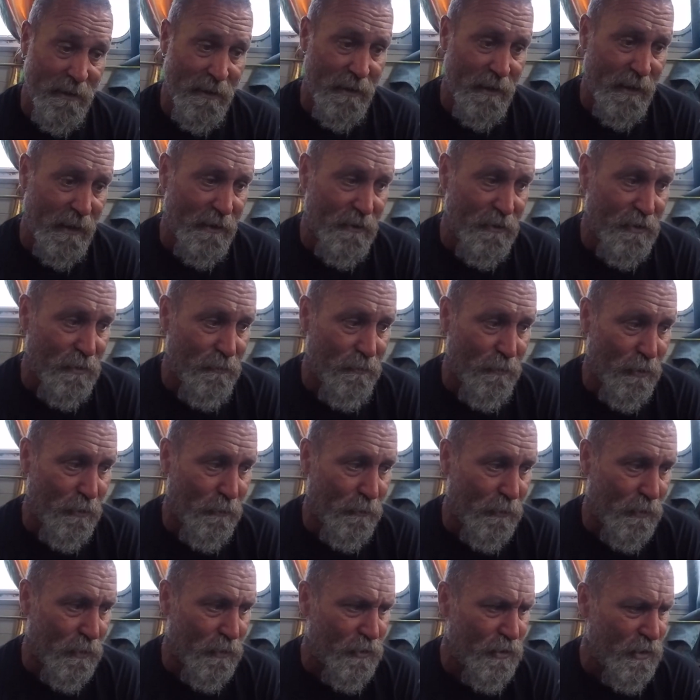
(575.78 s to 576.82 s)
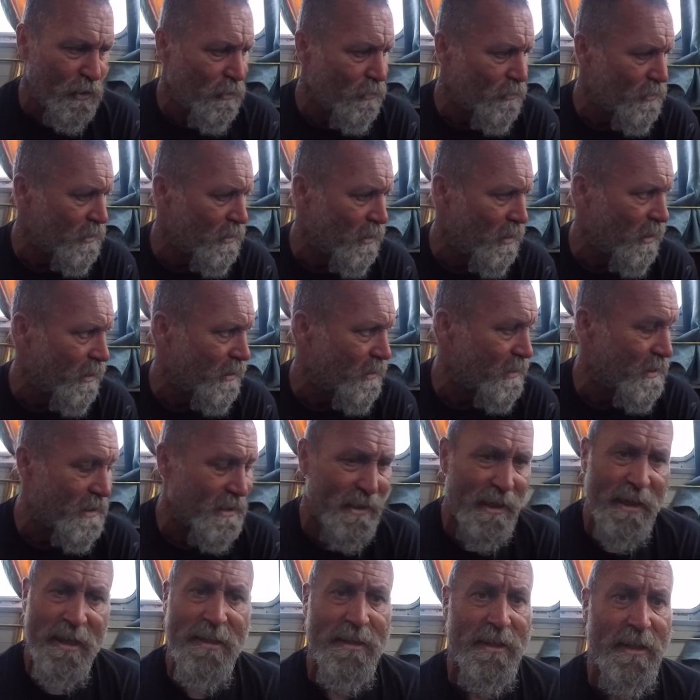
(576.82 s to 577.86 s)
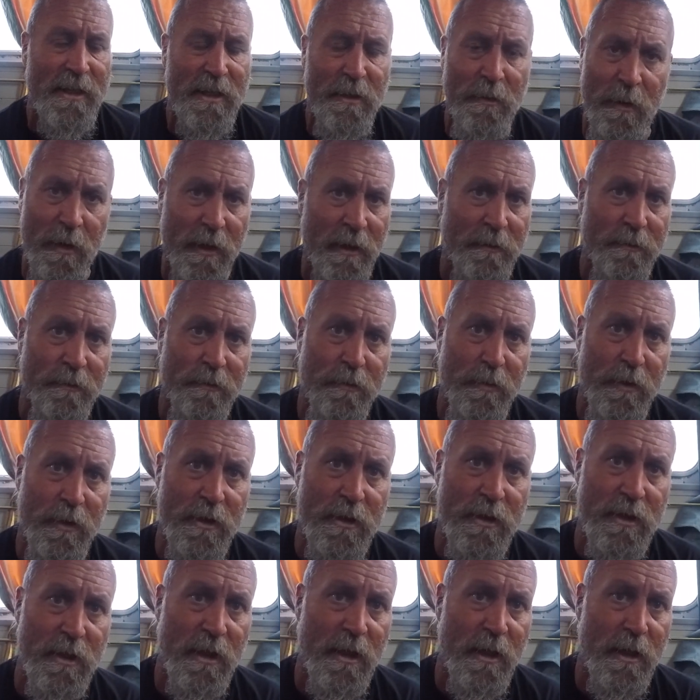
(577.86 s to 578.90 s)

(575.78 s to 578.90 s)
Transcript: of the engine room, because she looks nice. It's neat anyway, but